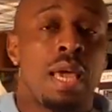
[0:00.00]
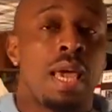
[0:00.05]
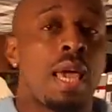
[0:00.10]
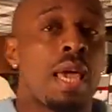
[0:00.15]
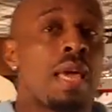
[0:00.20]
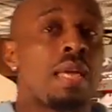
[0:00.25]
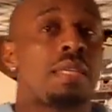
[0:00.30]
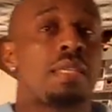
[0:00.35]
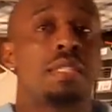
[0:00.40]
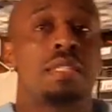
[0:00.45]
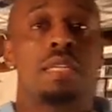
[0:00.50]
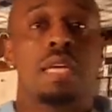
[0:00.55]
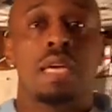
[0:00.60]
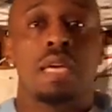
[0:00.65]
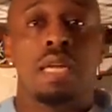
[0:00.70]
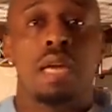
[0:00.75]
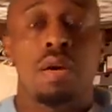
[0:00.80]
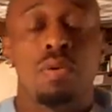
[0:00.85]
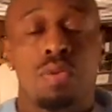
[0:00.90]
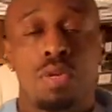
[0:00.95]
and just
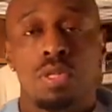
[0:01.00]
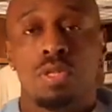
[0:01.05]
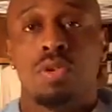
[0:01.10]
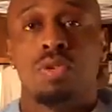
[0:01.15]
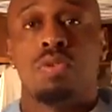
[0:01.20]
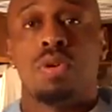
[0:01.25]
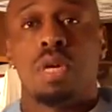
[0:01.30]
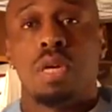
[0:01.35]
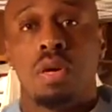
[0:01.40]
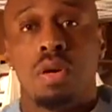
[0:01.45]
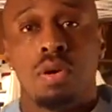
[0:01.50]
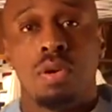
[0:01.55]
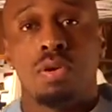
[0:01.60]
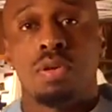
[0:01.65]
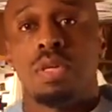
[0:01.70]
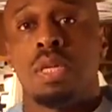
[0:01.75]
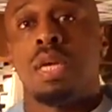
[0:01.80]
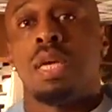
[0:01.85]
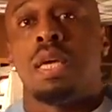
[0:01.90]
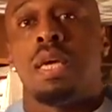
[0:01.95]
checking out what's going
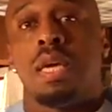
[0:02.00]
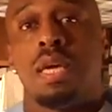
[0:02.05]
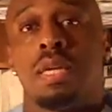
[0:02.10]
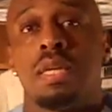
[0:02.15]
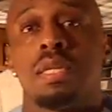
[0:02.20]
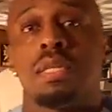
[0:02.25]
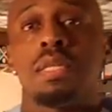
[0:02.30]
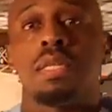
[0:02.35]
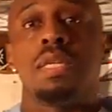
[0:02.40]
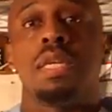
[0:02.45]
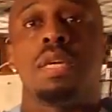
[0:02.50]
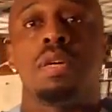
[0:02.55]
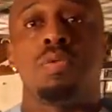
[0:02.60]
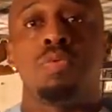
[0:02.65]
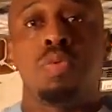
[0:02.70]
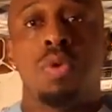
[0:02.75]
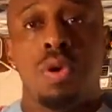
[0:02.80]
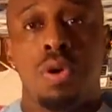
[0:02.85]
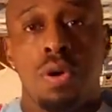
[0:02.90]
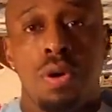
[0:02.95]
on in the sneaker
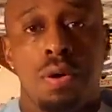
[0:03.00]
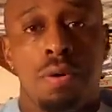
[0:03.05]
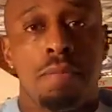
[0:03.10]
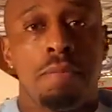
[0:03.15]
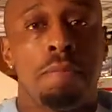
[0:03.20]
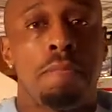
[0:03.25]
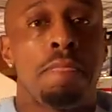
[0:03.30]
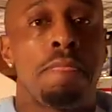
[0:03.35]
world.